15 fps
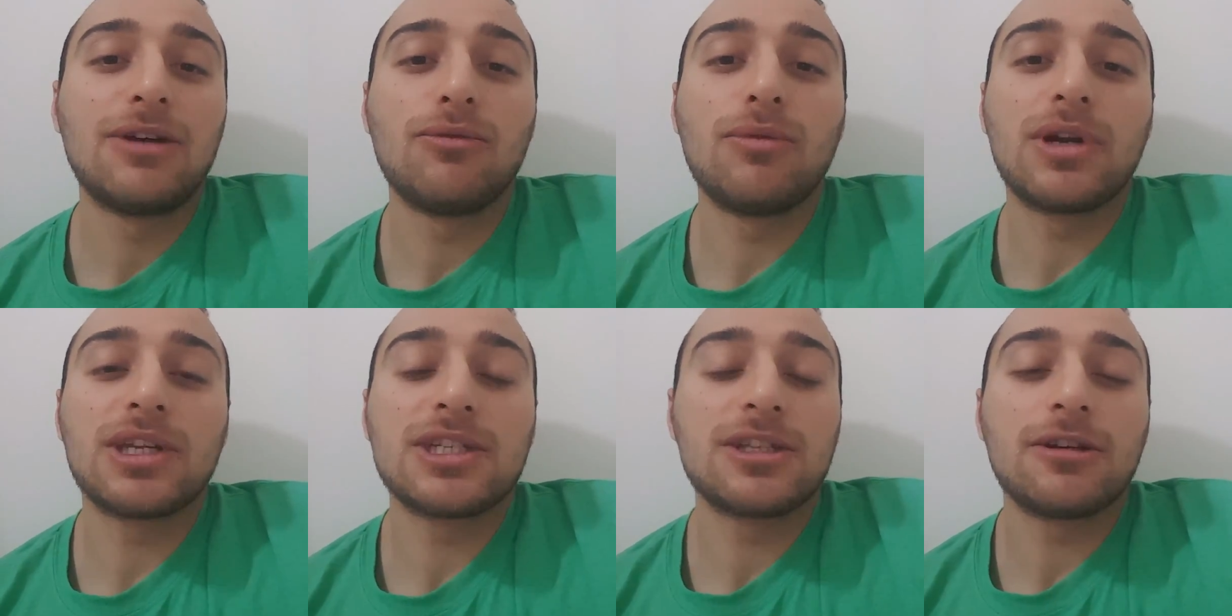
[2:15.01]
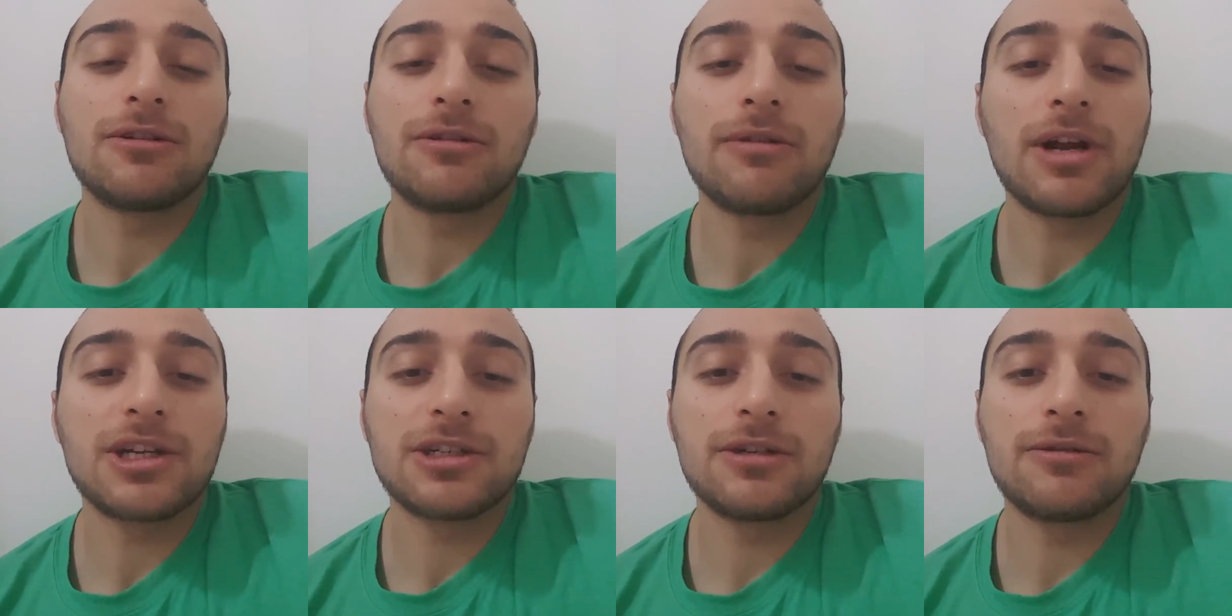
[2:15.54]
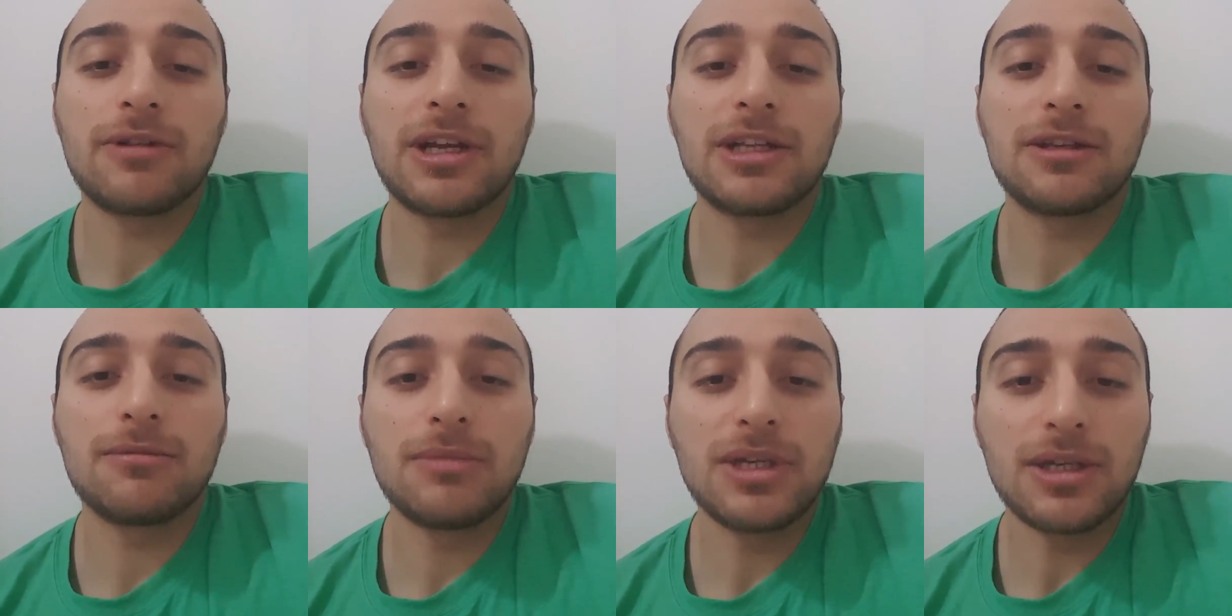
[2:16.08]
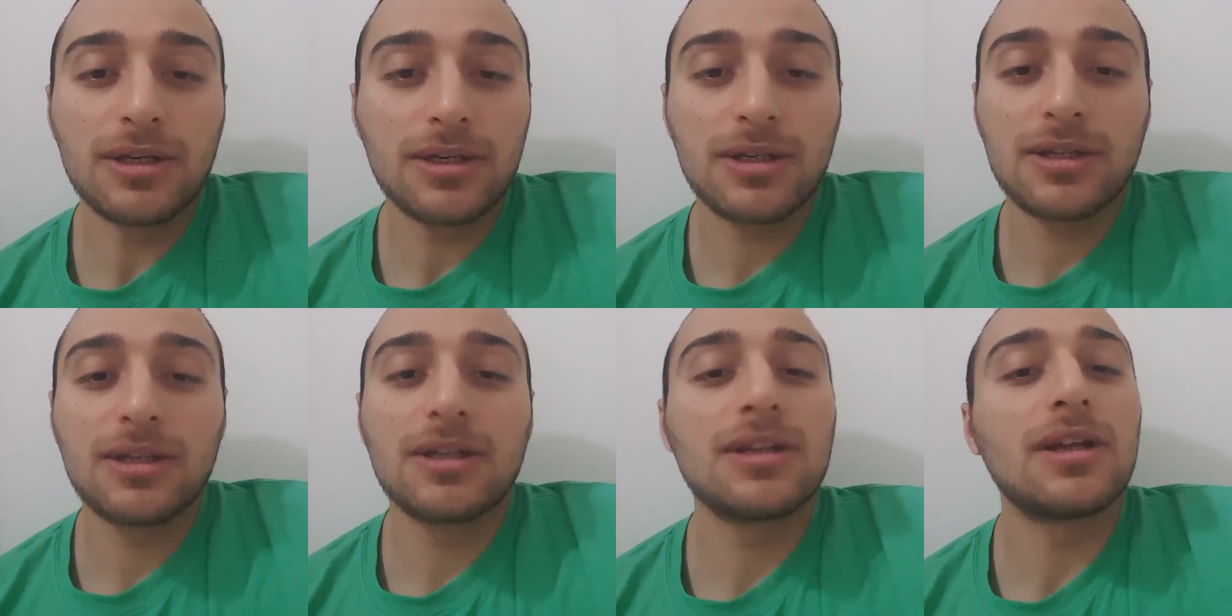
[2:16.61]
What does the regression rate mean?
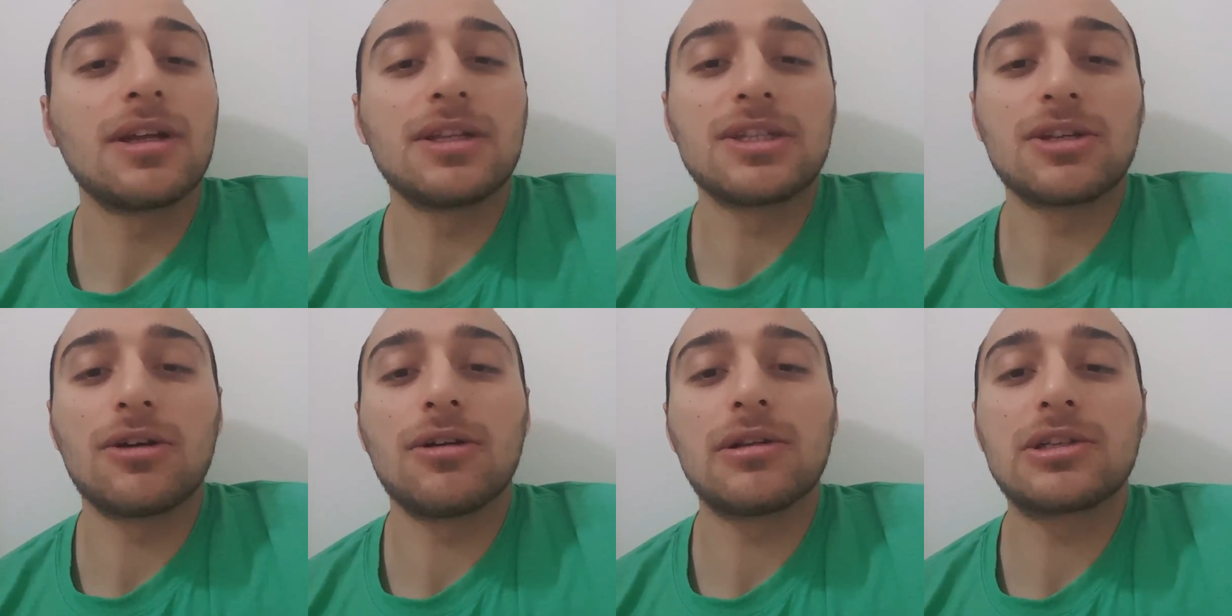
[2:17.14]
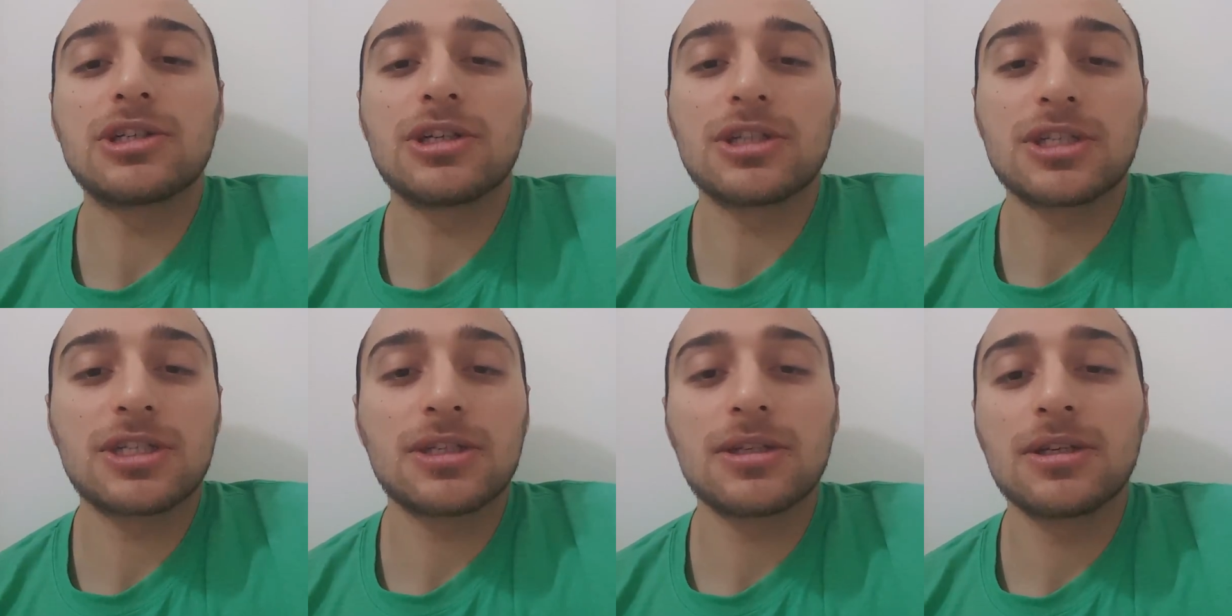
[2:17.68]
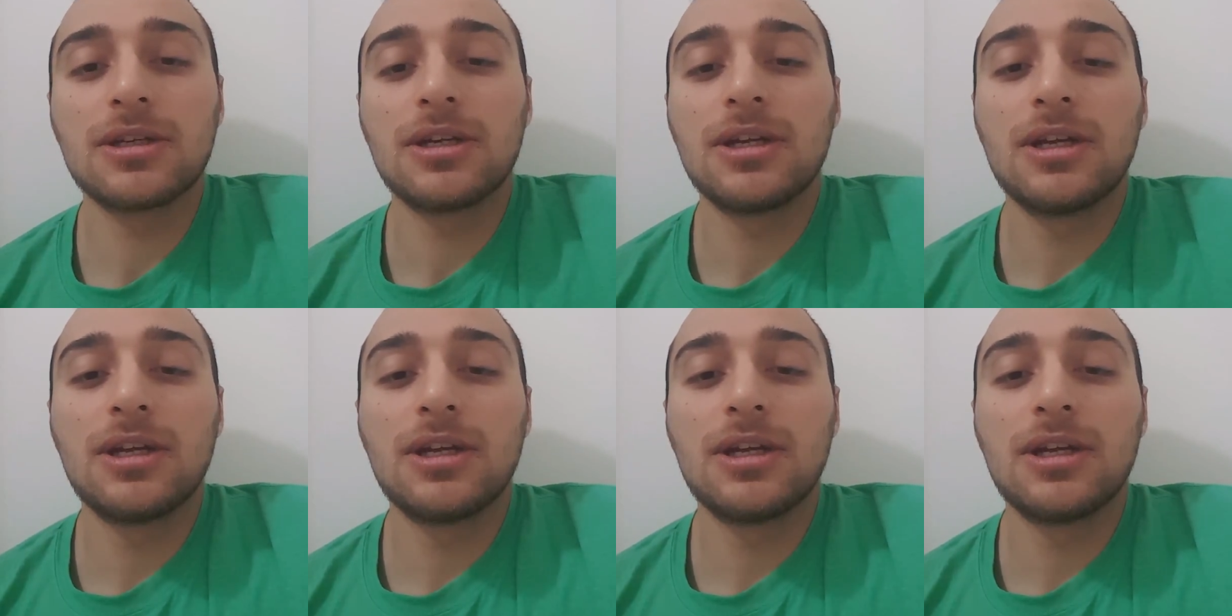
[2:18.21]
It's all just